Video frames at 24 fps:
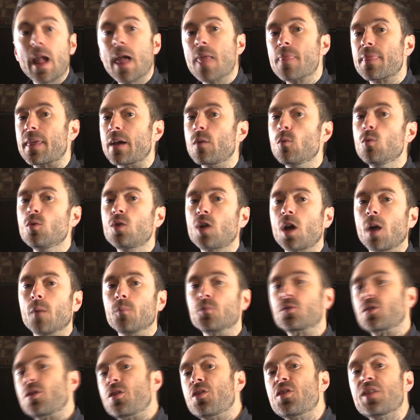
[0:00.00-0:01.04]
They will come
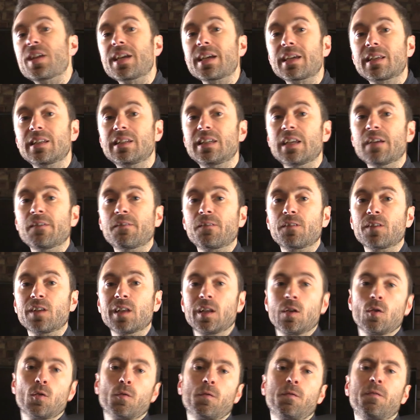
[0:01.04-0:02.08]
to think differently
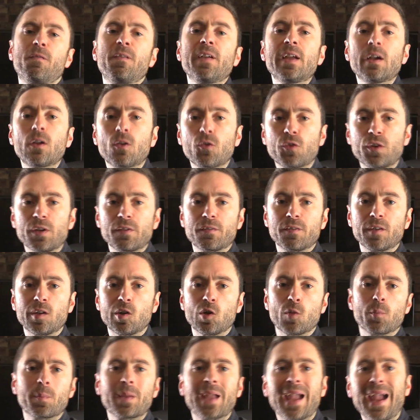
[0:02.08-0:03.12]
or feel differently
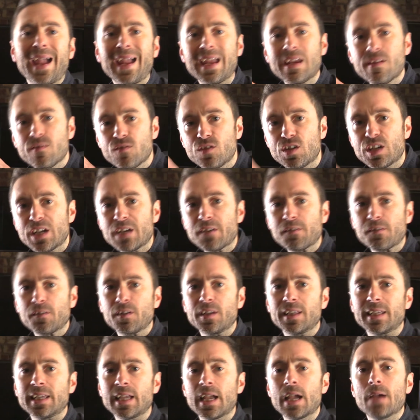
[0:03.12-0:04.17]
or behave
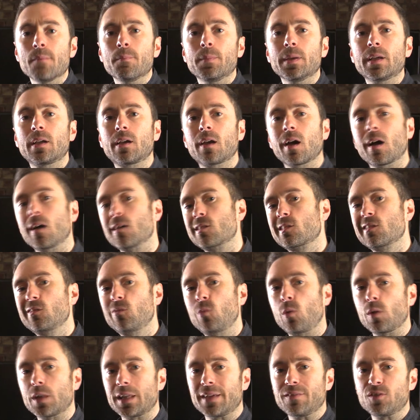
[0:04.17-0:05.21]
differently because of
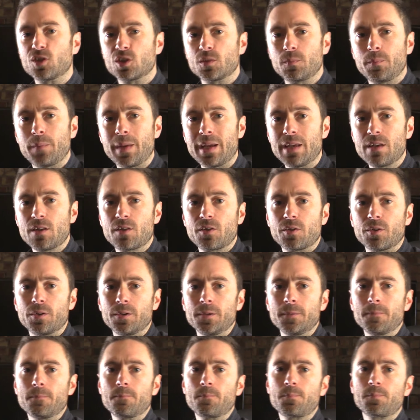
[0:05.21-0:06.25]
what they've just been through.
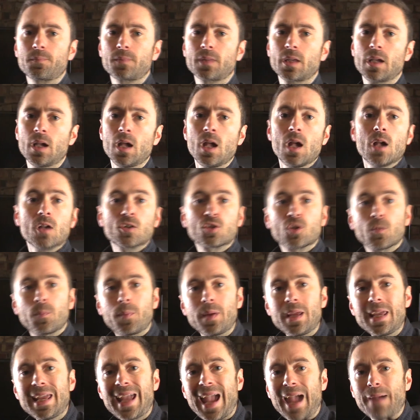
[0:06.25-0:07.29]
So
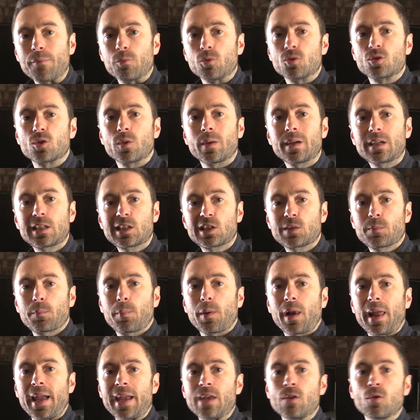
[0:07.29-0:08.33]
being able to
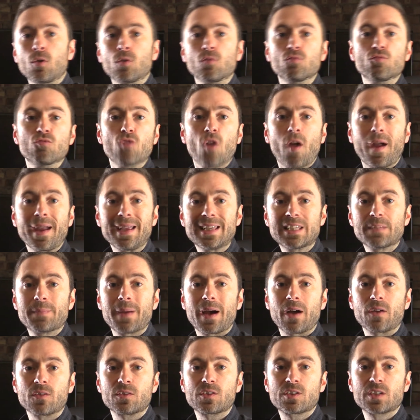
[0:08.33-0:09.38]
explain or write
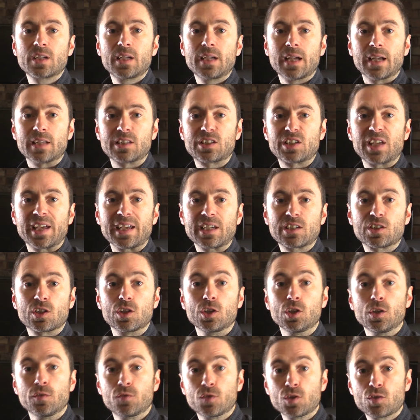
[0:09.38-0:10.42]
about a text that
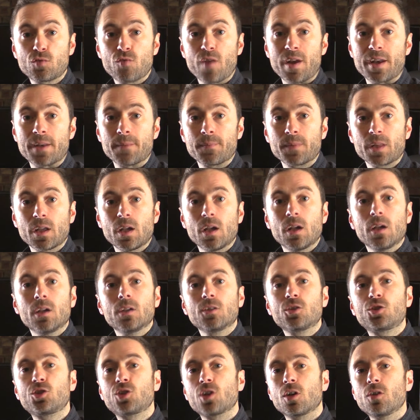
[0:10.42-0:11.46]
you've just read
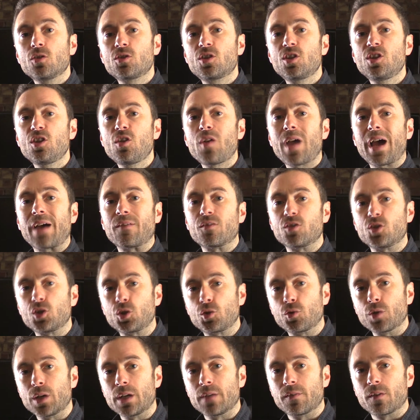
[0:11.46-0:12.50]
shows that you have a
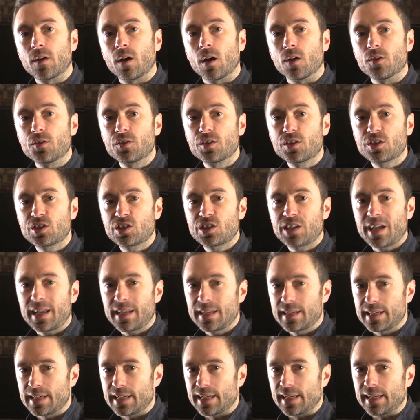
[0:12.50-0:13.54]
degree of
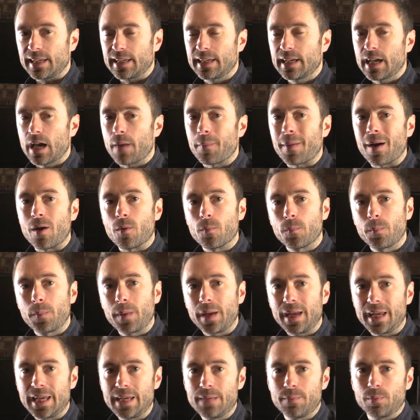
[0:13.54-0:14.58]
understanding about
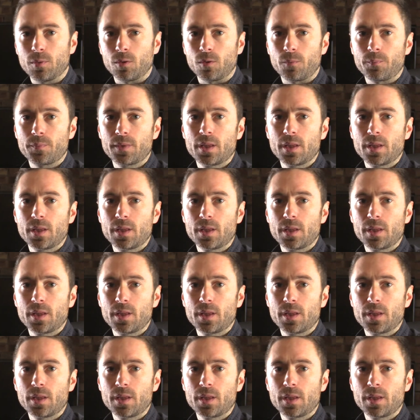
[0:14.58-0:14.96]
people.